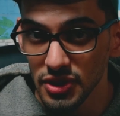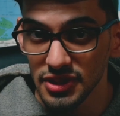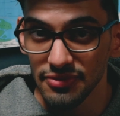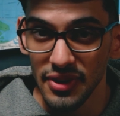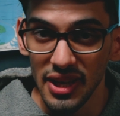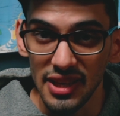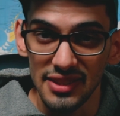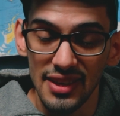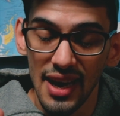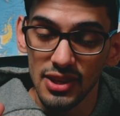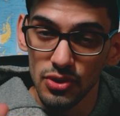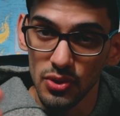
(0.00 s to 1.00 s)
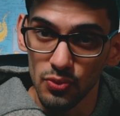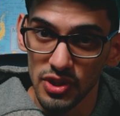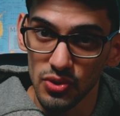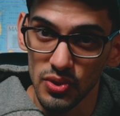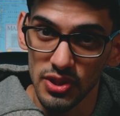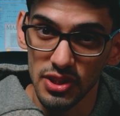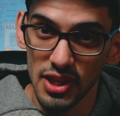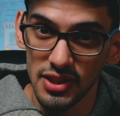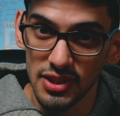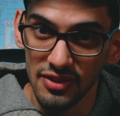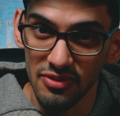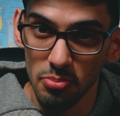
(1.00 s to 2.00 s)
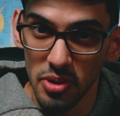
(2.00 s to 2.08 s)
this effect is actually resource intensive